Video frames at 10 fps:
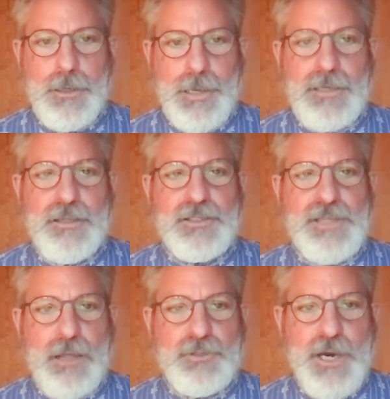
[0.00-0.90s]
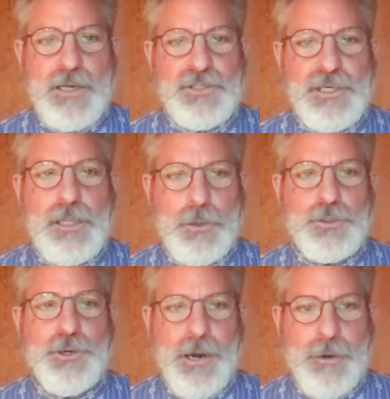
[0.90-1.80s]
into the South China Sea
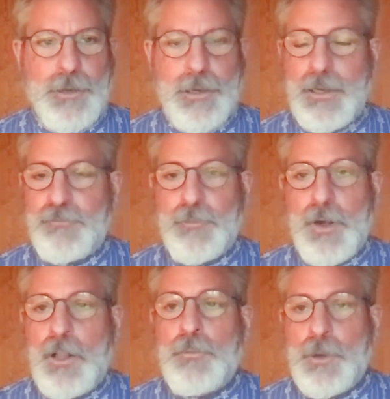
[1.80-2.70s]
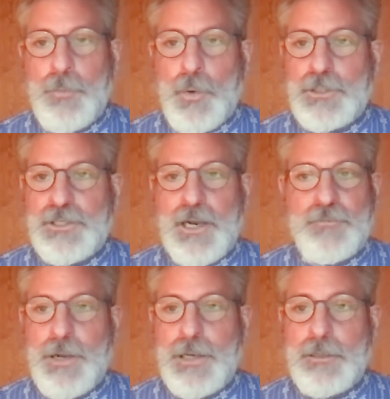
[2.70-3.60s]
closure area. And from all the reports that
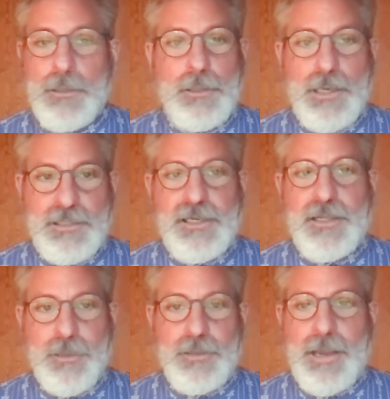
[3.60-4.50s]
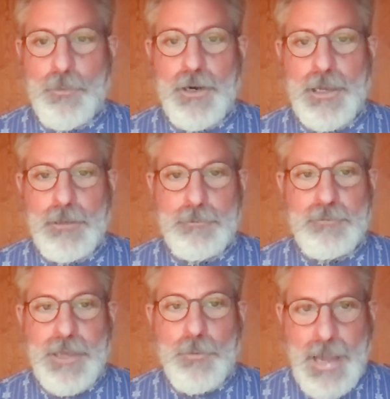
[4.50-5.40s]
I've read, it said that they
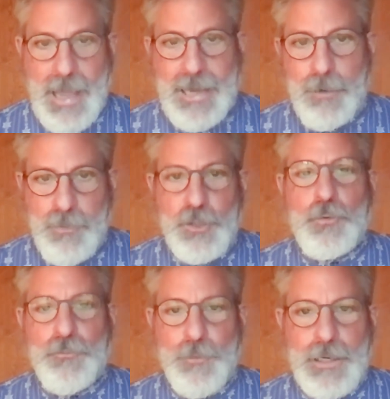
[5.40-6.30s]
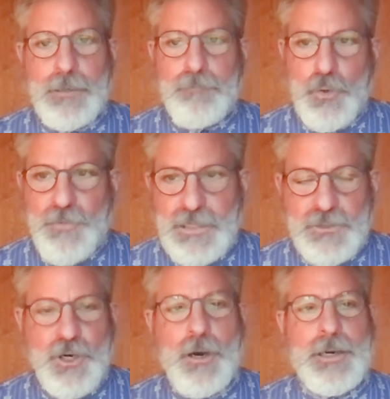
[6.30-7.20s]
were at a maneuvering,
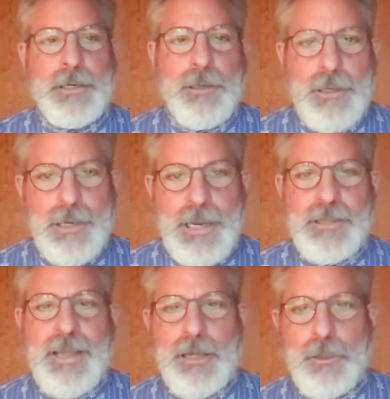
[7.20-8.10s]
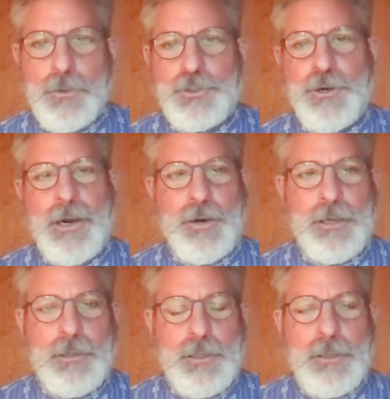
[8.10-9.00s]
moving target in that closure
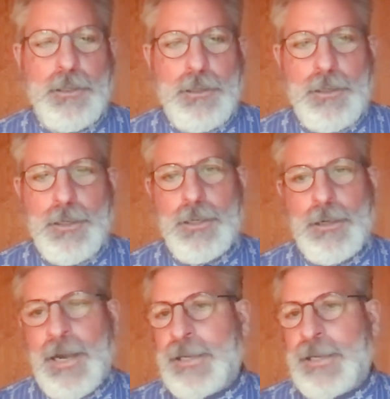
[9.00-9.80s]
area. I